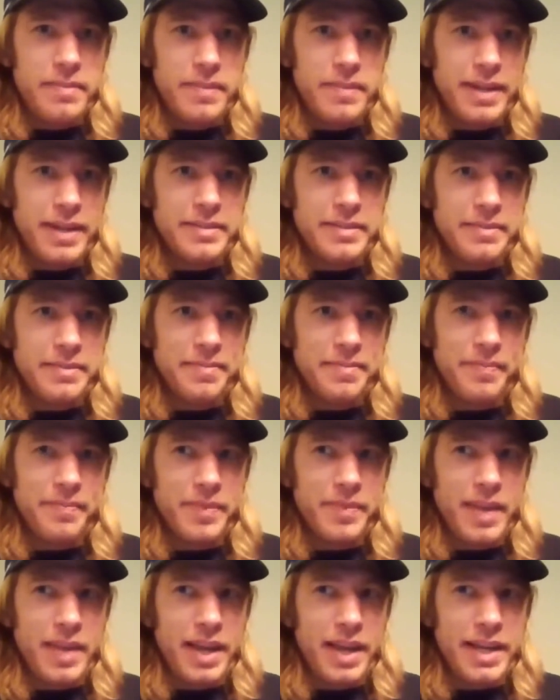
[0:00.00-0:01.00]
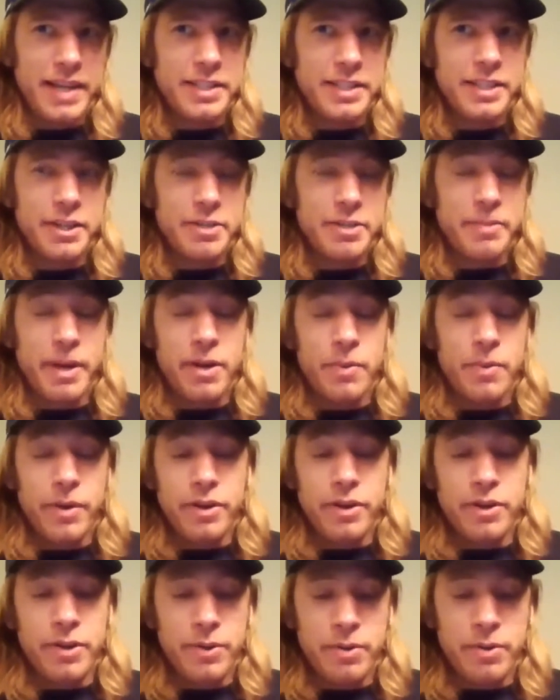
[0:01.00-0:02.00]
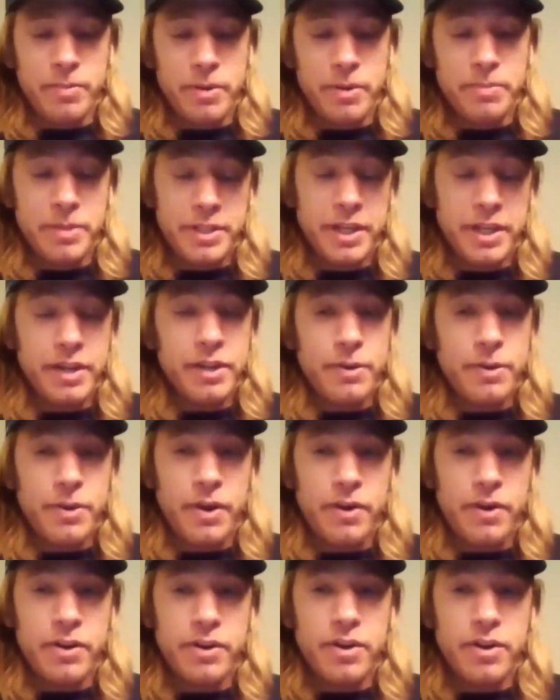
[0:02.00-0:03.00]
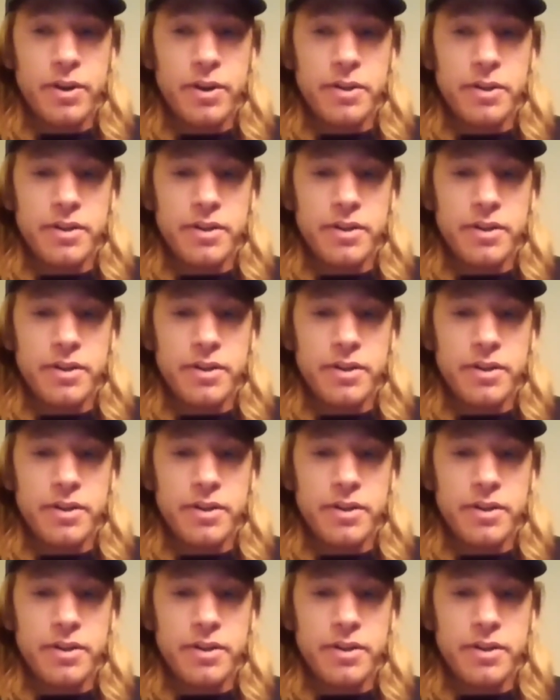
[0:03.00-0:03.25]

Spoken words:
I guess it doesn't matter what you're doing, but particularly with hard enduro,